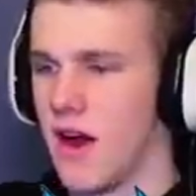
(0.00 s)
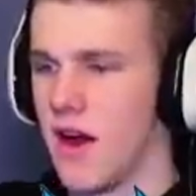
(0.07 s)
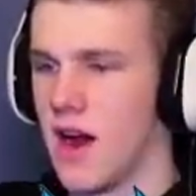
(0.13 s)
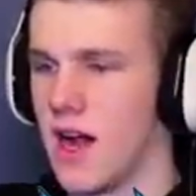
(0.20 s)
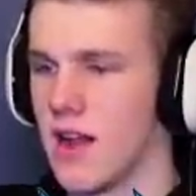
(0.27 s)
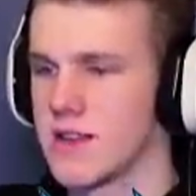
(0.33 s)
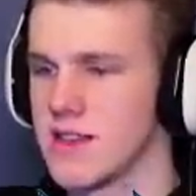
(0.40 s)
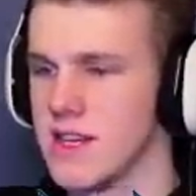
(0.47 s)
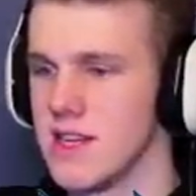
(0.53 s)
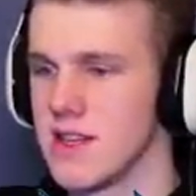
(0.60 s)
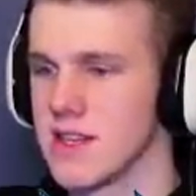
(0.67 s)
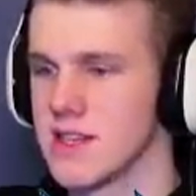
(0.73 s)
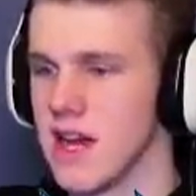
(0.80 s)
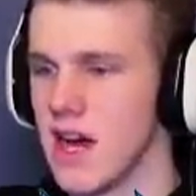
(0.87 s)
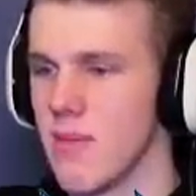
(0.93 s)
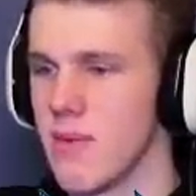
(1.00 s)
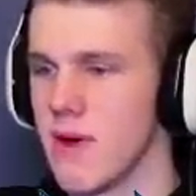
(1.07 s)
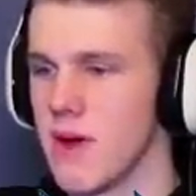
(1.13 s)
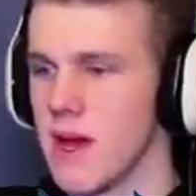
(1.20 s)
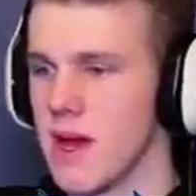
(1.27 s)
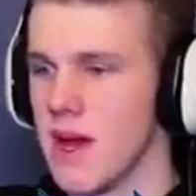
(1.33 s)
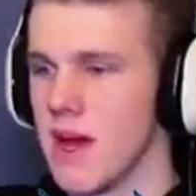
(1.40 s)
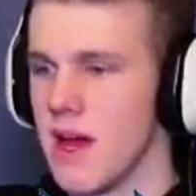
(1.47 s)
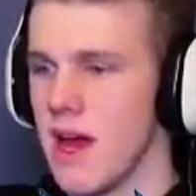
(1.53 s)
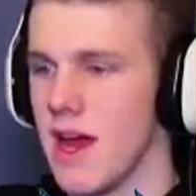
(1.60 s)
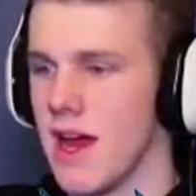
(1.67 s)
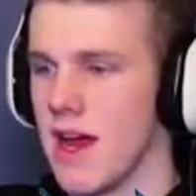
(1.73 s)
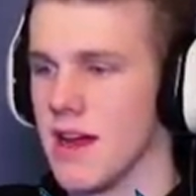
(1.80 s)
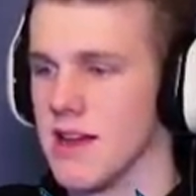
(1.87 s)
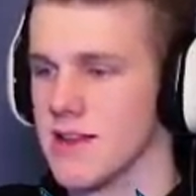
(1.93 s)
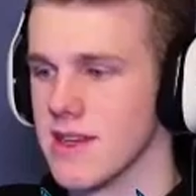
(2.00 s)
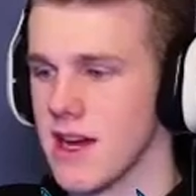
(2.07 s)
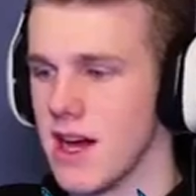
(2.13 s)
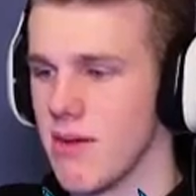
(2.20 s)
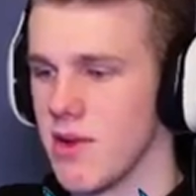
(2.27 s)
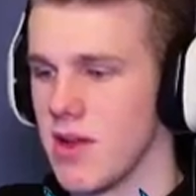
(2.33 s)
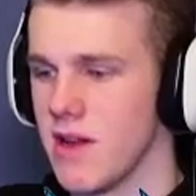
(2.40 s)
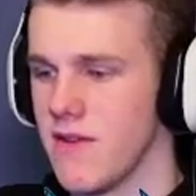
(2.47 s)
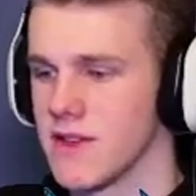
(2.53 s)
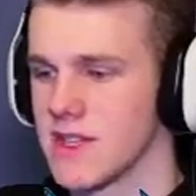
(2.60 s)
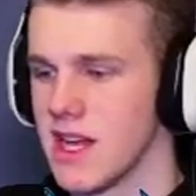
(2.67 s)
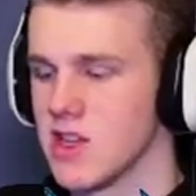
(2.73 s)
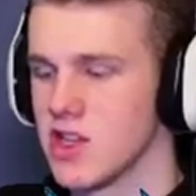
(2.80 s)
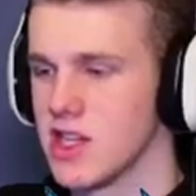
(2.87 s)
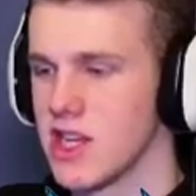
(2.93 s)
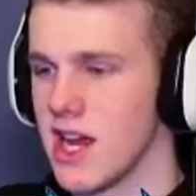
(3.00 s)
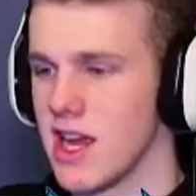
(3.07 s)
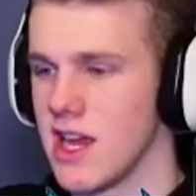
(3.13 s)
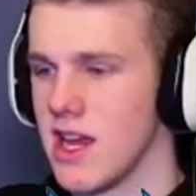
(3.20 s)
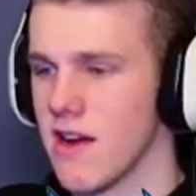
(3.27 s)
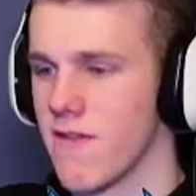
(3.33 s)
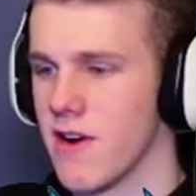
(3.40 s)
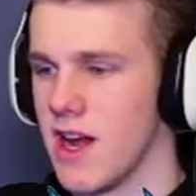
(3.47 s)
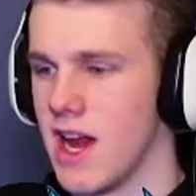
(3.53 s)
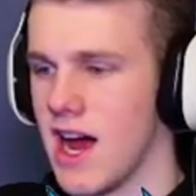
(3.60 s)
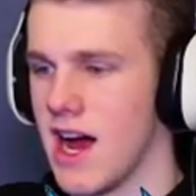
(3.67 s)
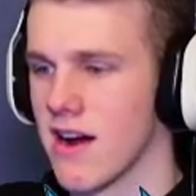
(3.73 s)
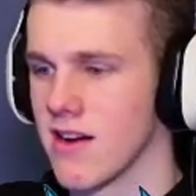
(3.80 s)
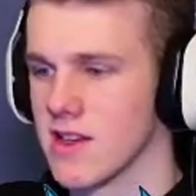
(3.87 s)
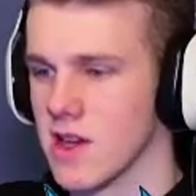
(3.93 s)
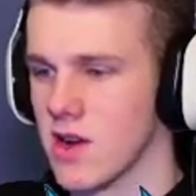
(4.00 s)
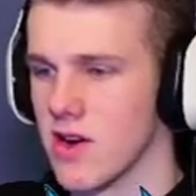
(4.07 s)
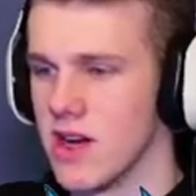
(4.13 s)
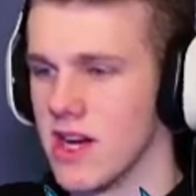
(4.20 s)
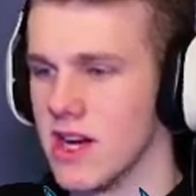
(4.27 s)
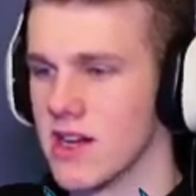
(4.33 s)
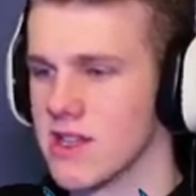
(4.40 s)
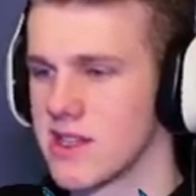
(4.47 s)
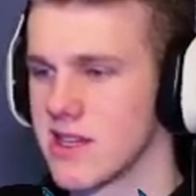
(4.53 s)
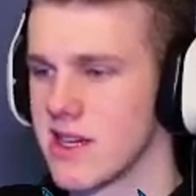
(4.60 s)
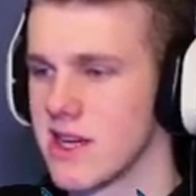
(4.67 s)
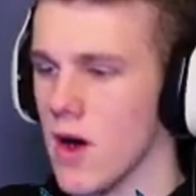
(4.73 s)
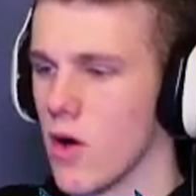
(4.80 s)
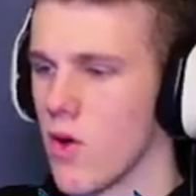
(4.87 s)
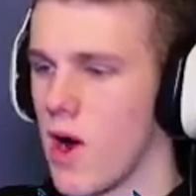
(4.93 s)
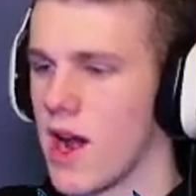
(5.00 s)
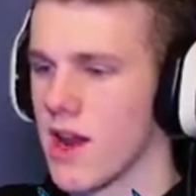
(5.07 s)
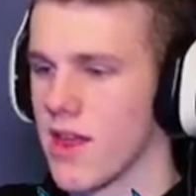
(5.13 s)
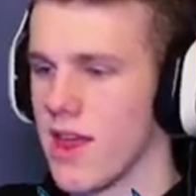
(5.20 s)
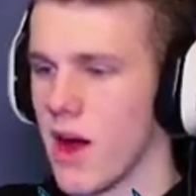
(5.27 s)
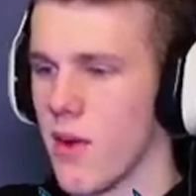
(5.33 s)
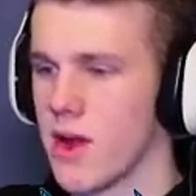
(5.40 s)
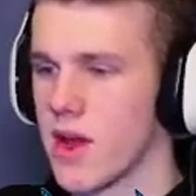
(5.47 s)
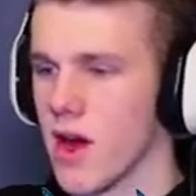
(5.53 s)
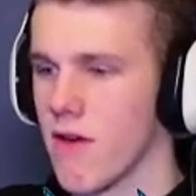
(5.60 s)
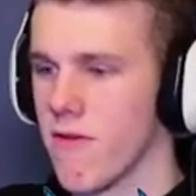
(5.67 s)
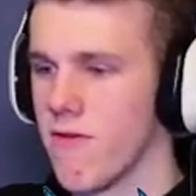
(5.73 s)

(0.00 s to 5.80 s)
All right, let's eat this up And I'm gonna leave this engine tank here for now because I don't need it. Alrighty, there we go.